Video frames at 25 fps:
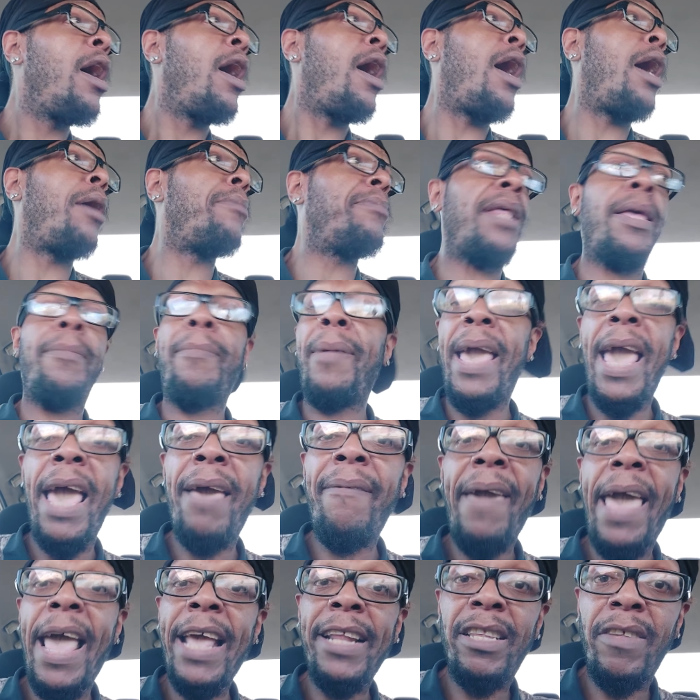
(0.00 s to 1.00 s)
Um, they may
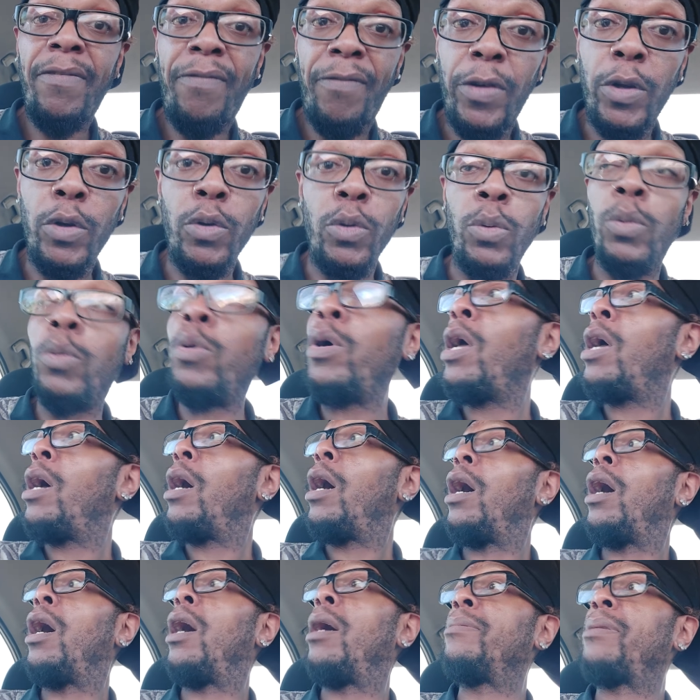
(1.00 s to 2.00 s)
have had the flu.
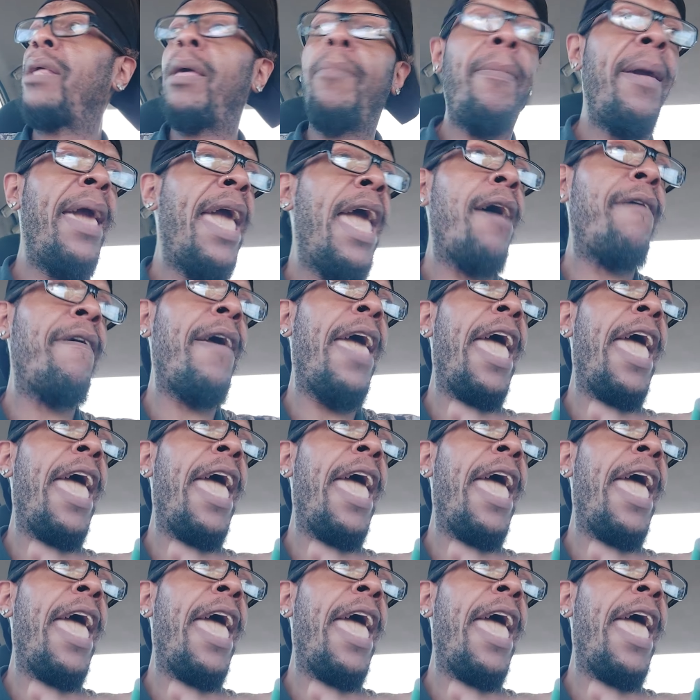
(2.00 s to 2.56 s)
Uh, they may have